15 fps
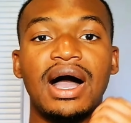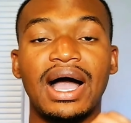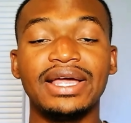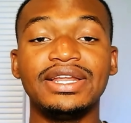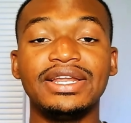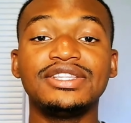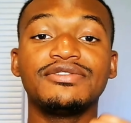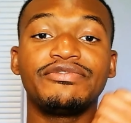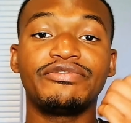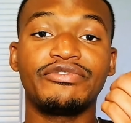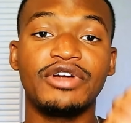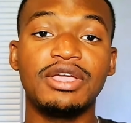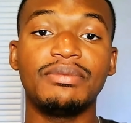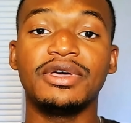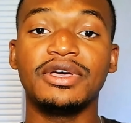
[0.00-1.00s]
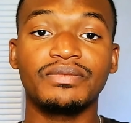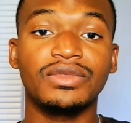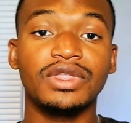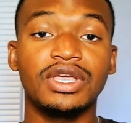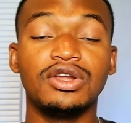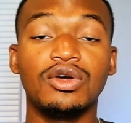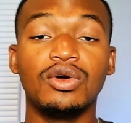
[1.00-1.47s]
I need to frame it
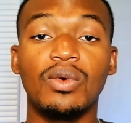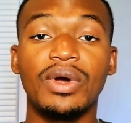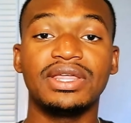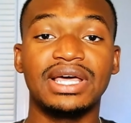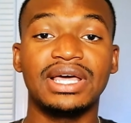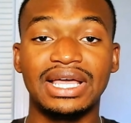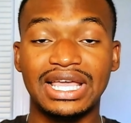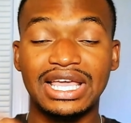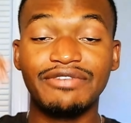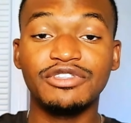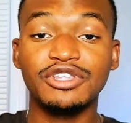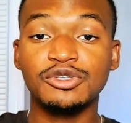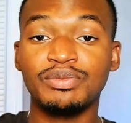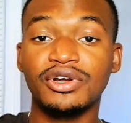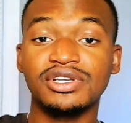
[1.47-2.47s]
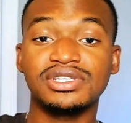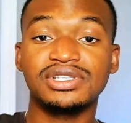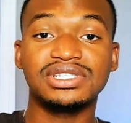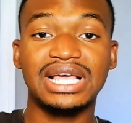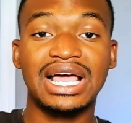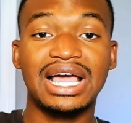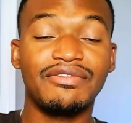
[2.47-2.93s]
in a way that if this person's
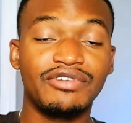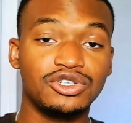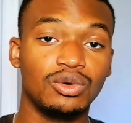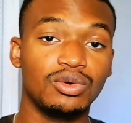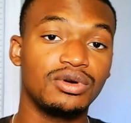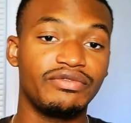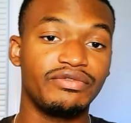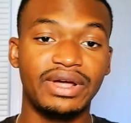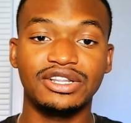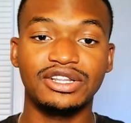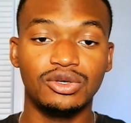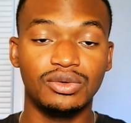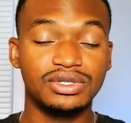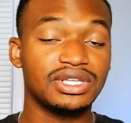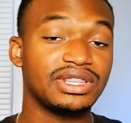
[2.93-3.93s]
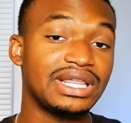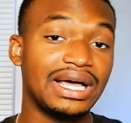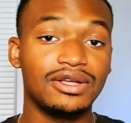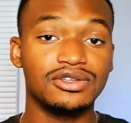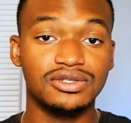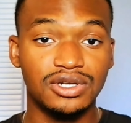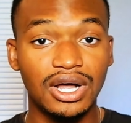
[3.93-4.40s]
average order value is
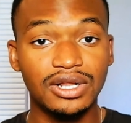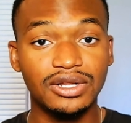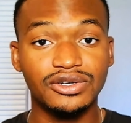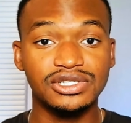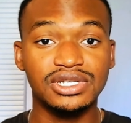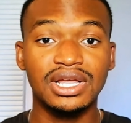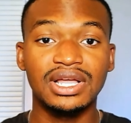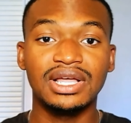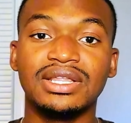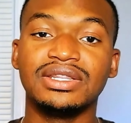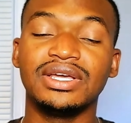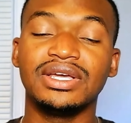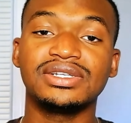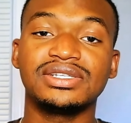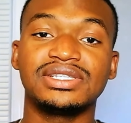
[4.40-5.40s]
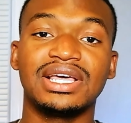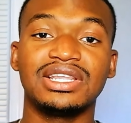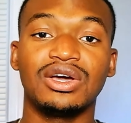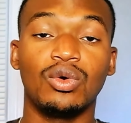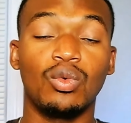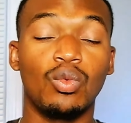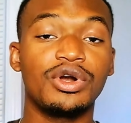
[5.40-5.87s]
$1,000, they understand
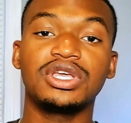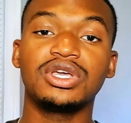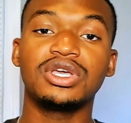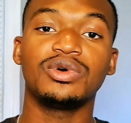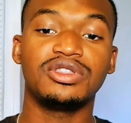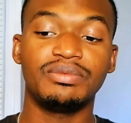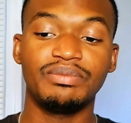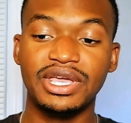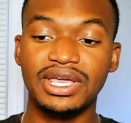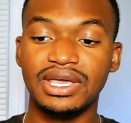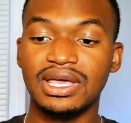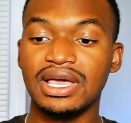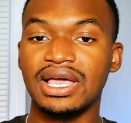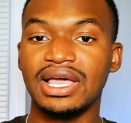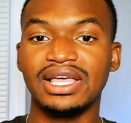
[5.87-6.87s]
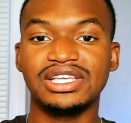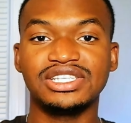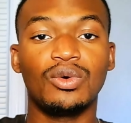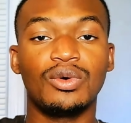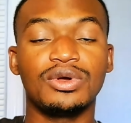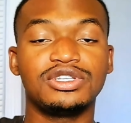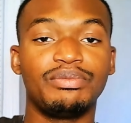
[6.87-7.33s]
that working with me is
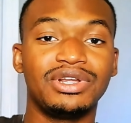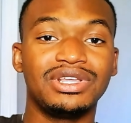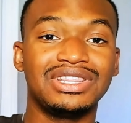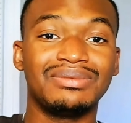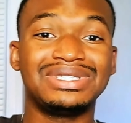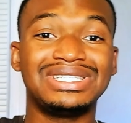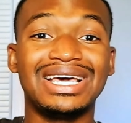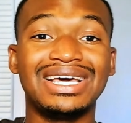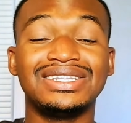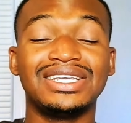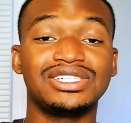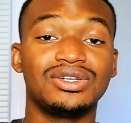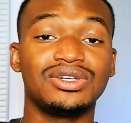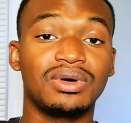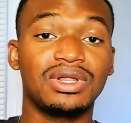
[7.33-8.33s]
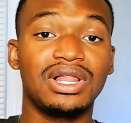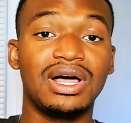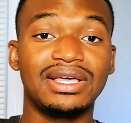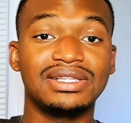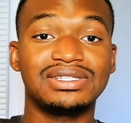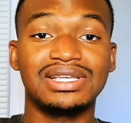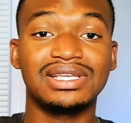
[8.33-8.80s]
going to bring them 10 additional
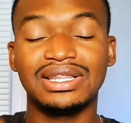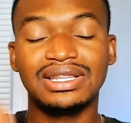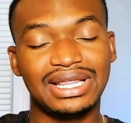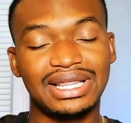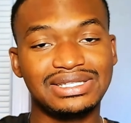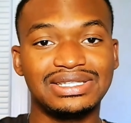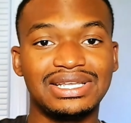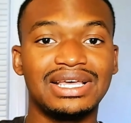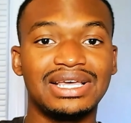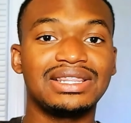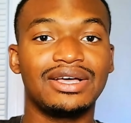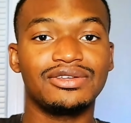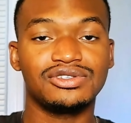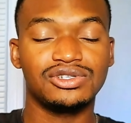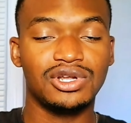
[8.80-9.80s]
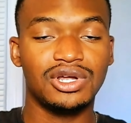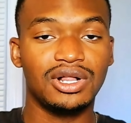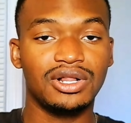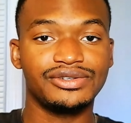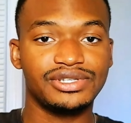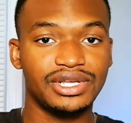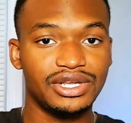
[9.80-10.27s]
clients. That's
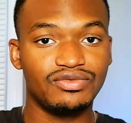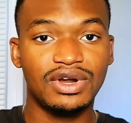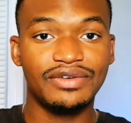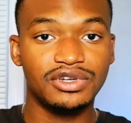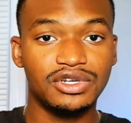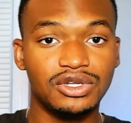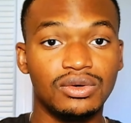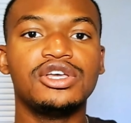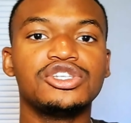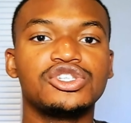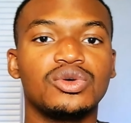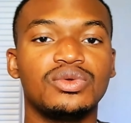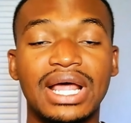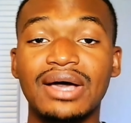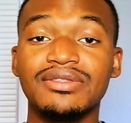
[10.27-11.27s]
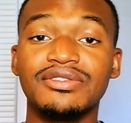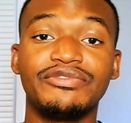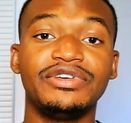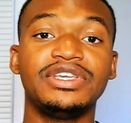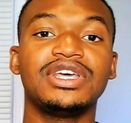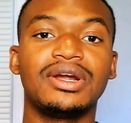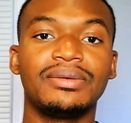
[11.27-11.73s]
$10,000 in revenue. So now the
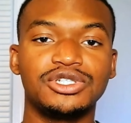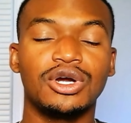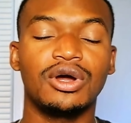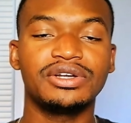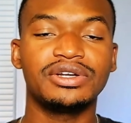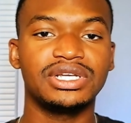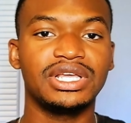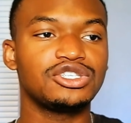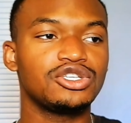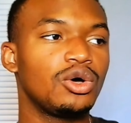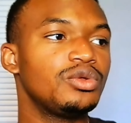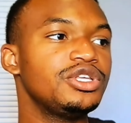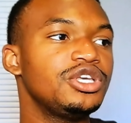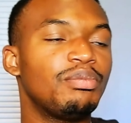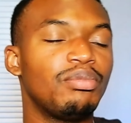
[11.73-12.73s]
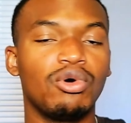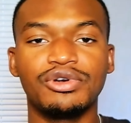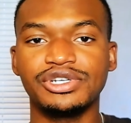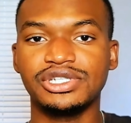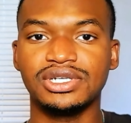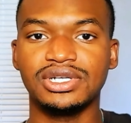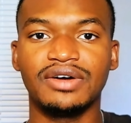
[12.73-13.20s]
fee that I'm charging is only a
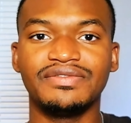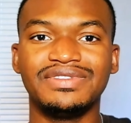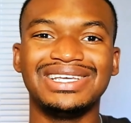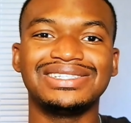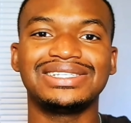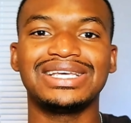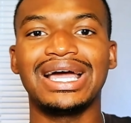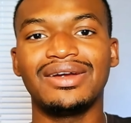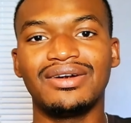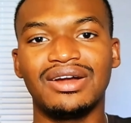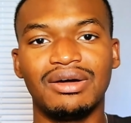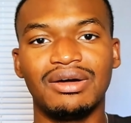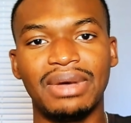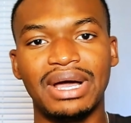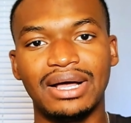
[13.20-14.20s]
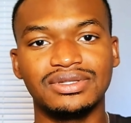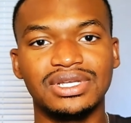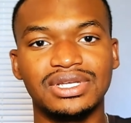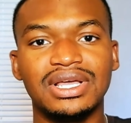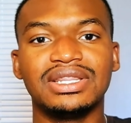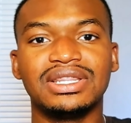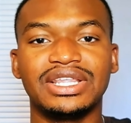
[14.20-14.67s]
portion of the entire amount
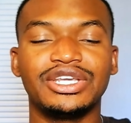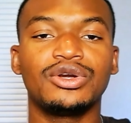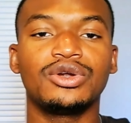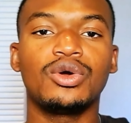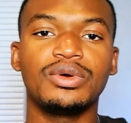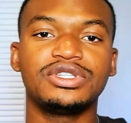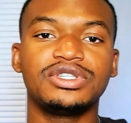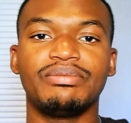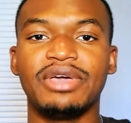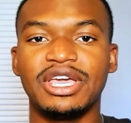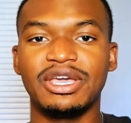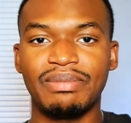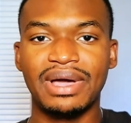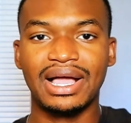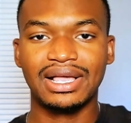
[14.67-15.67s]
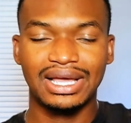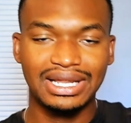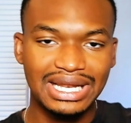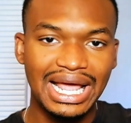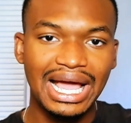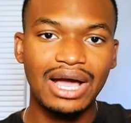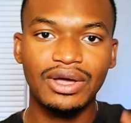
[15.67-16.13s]
that they're going to make back. And
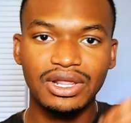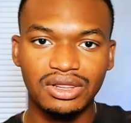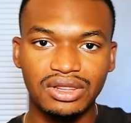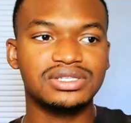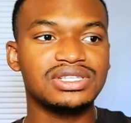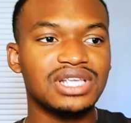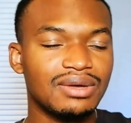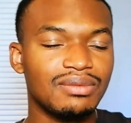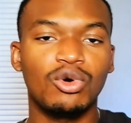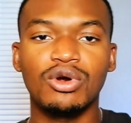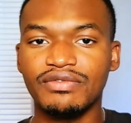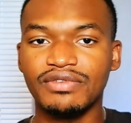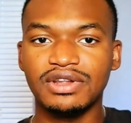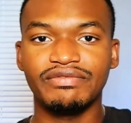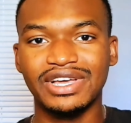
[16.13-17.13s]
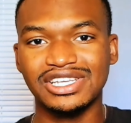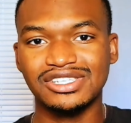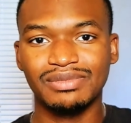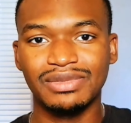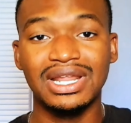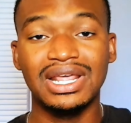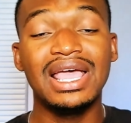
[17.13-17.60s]
now it looks like more of an
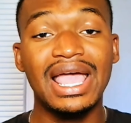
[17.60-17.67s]
investment.